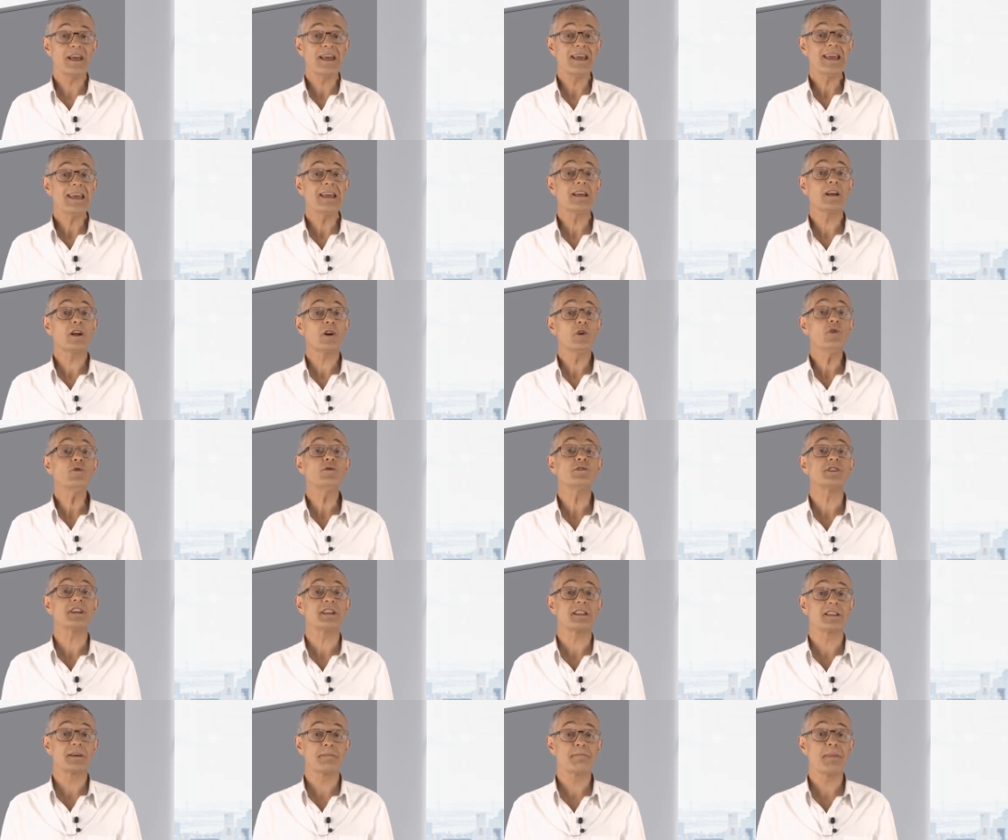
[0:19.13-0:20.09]

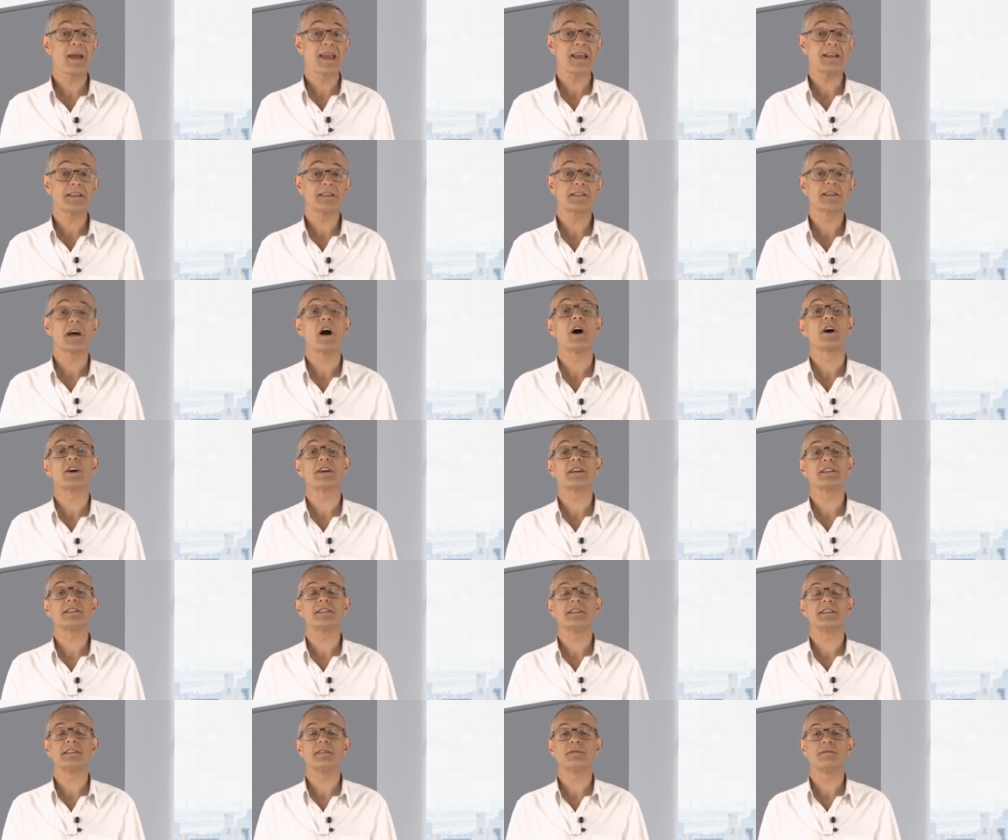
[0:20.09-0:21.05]
including the main
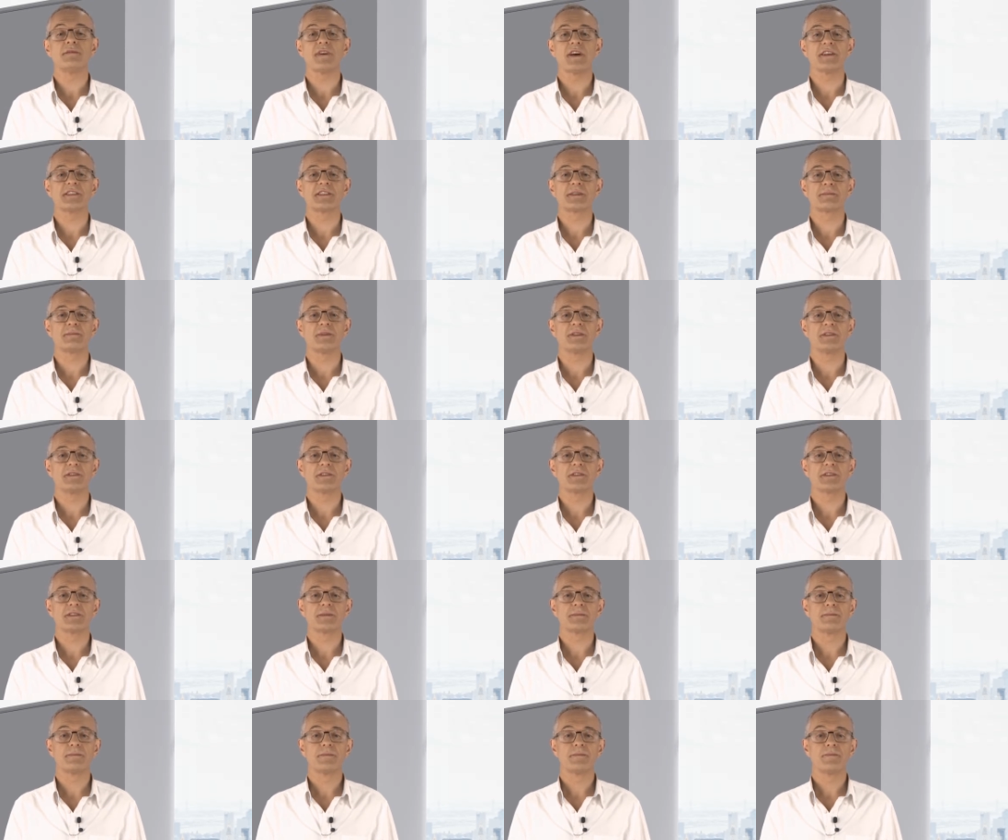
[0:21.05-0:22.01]
targeted
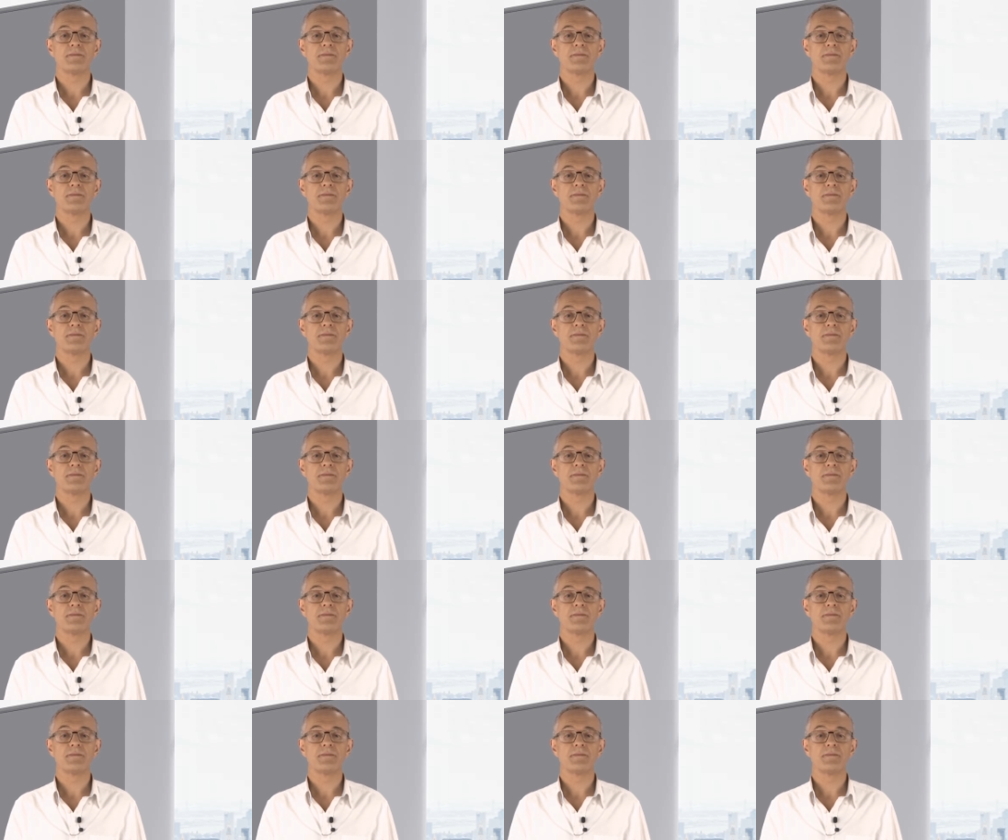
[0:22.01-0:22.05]
investments.